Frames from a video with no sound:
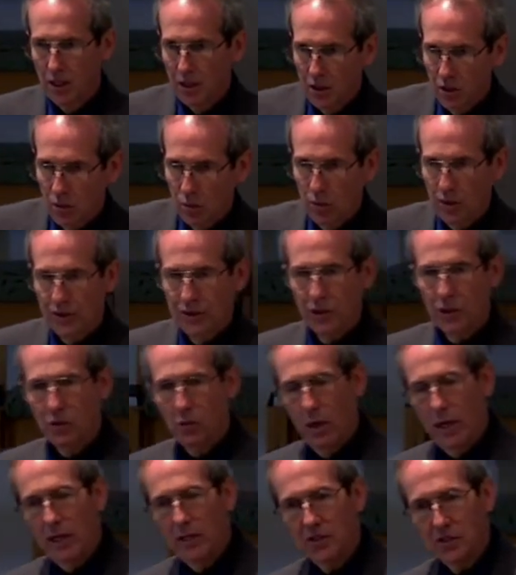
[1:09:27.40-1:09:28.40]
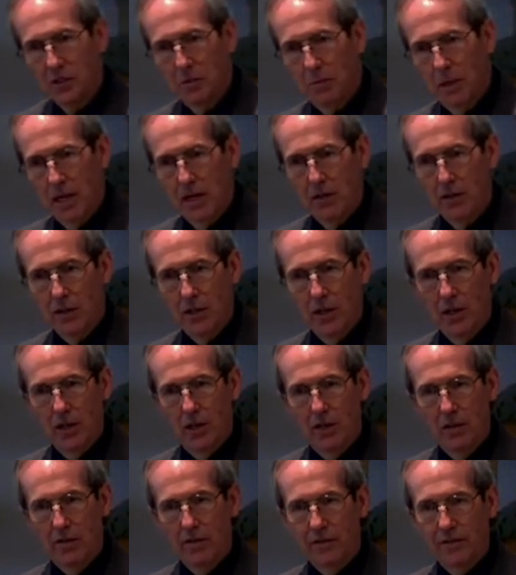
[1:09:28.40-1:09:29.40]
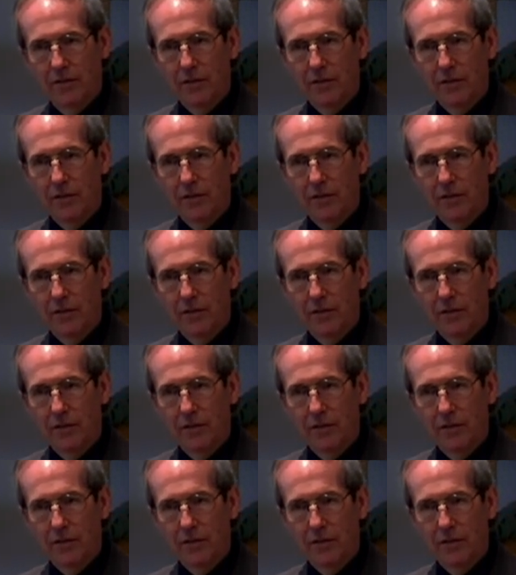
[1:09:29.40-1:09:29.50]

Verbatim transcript: with the greatest amount of